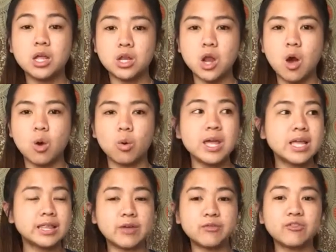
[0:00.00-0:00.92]
No,
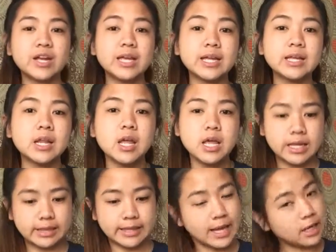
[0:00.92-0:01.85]
they freaking
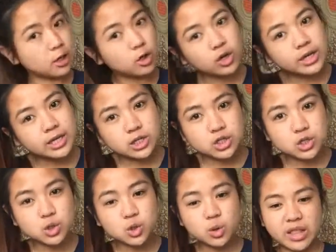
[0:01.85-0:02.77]
They look at
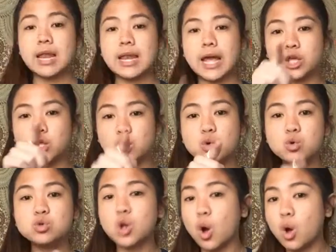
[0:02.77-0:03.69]
you like
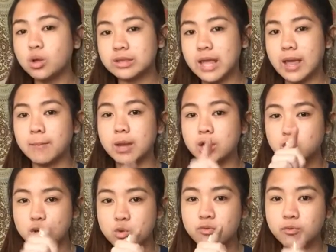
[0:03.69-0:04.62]
you told them
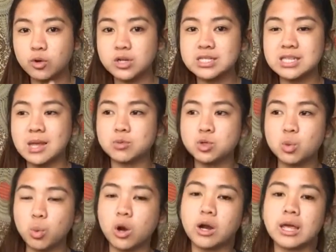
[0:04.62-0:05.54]
and you forced them
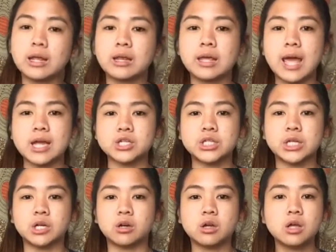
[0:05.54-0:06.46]
to work at a
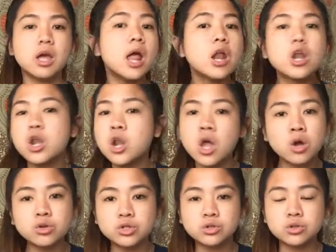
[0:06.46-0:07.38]
cashier.
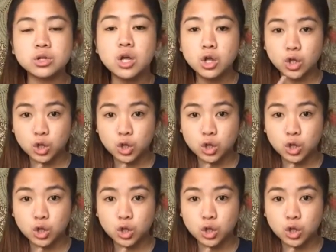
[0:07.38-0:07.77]
No, dude,